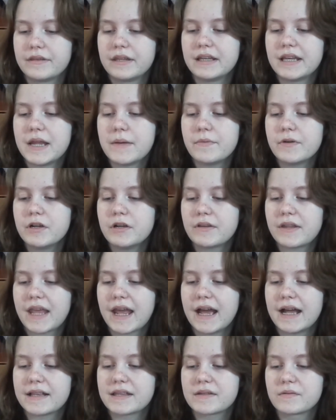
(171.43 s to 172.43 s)
The neighborhood
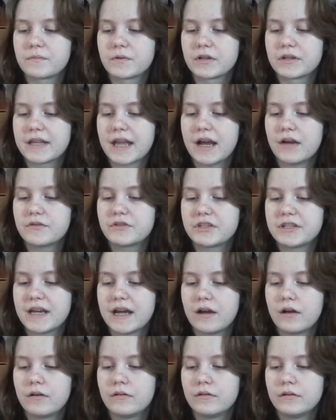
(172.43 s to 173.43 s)
cats were gouged
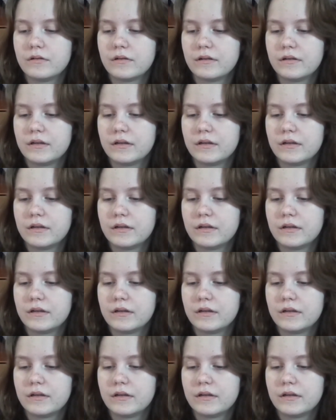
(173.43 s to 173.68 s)
out...